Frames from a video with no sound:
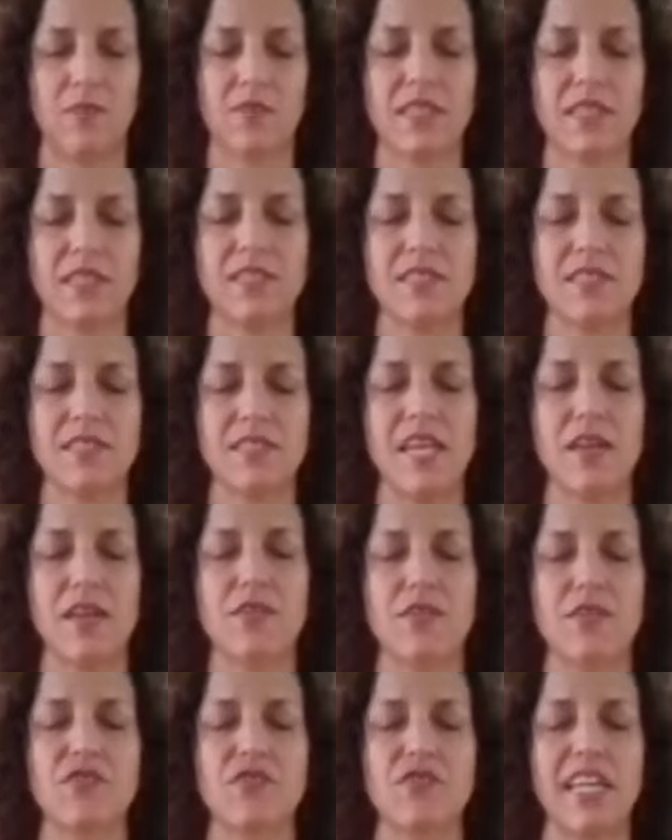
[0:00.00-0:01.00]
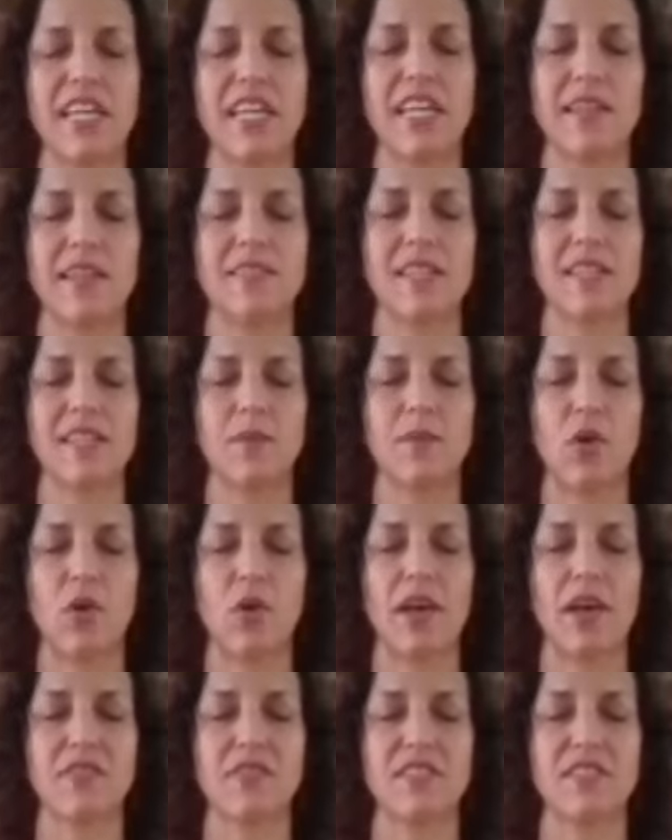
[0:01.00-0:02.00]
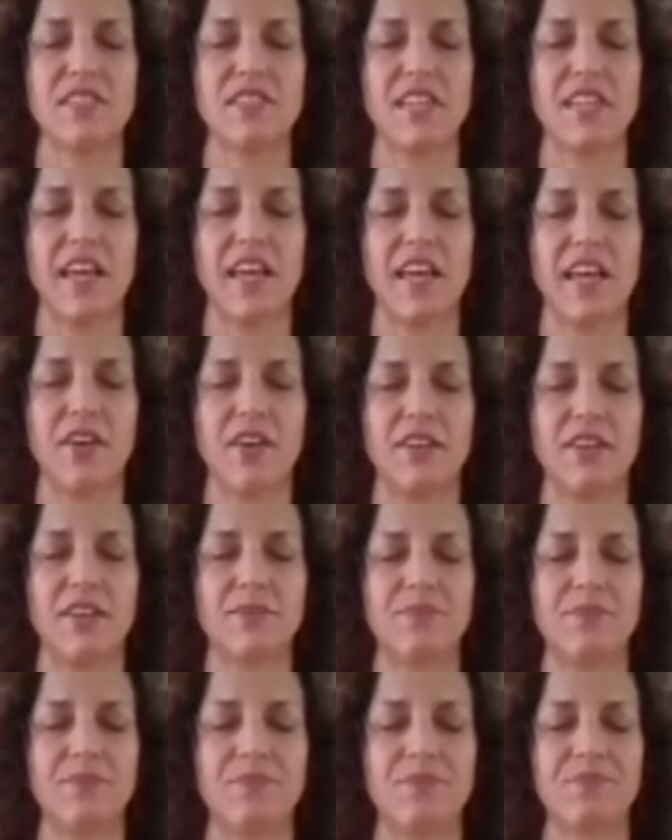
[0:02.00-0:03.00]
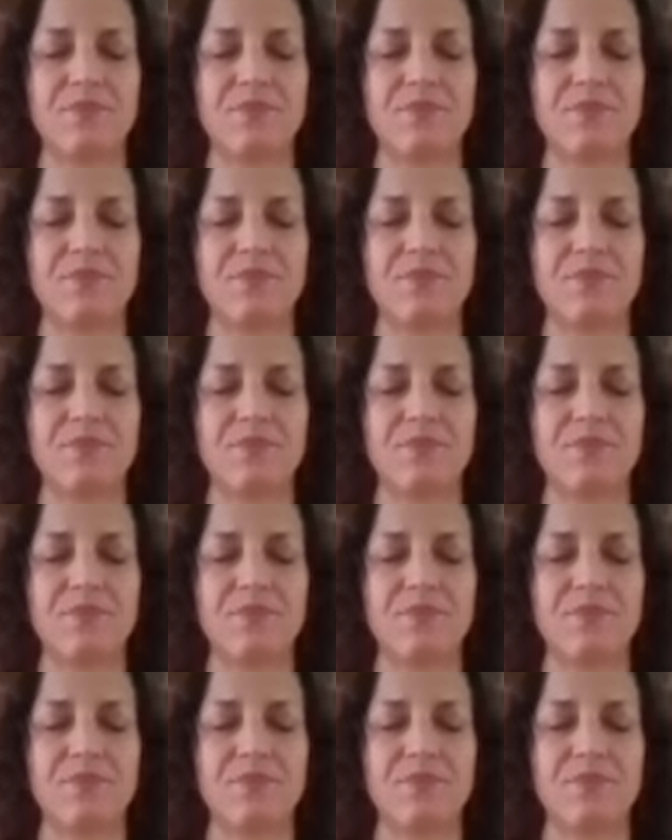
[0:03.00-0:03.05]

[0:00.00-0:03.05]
Let's take 3 cleansing breaths together.